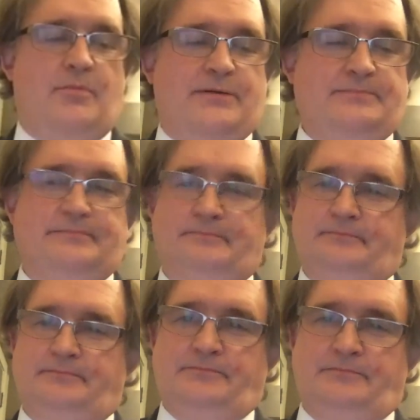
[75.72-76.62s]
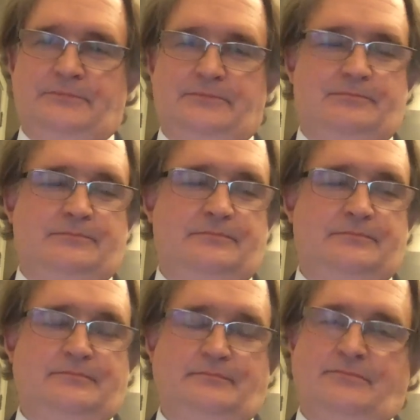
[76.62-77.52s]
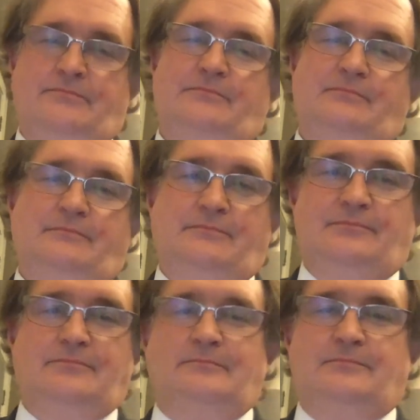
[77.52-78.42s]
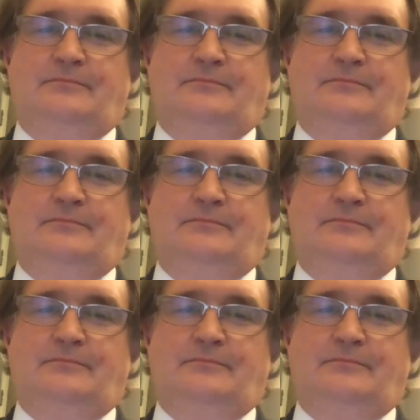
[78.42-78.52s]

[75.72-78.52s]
guys both had 10 block shots. You